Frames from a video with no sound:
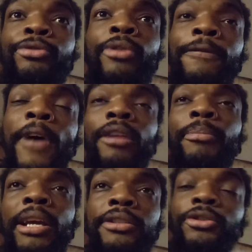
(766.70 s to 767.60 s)
follow
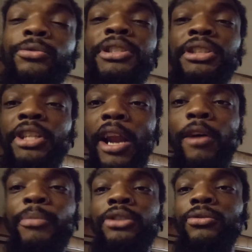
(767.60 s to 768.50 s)
my intuition, and I'll
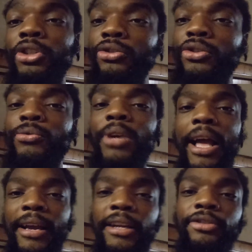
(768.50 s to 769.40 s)
make sure to do what I
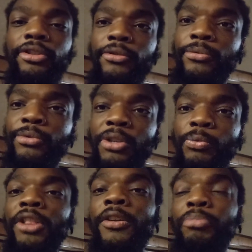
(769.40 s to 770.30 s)
gotta do,
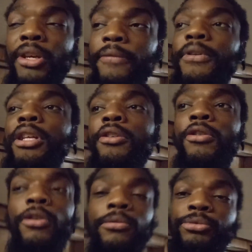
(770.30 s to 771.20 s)
whether it be a video
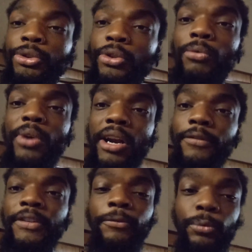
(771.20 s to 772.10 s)
or,
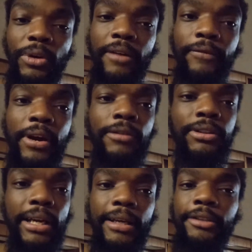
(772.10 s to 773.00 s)
whatever else
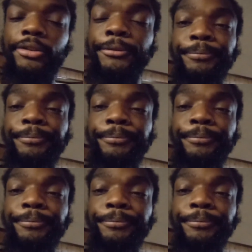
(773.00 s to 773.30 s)
I gotta do.